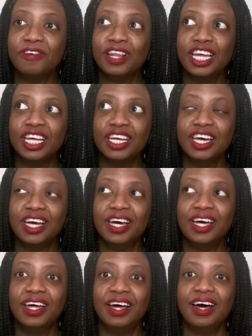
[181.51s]
like
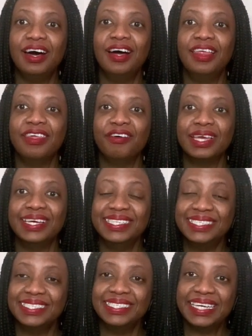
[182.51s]
their
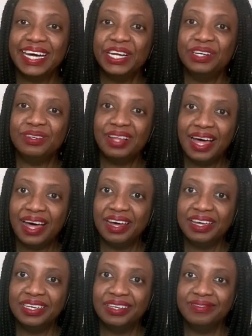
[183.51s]
kids' entire
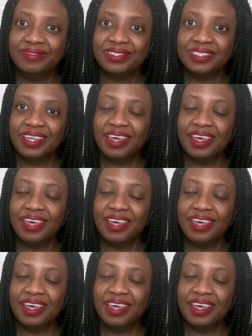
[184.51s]
lives.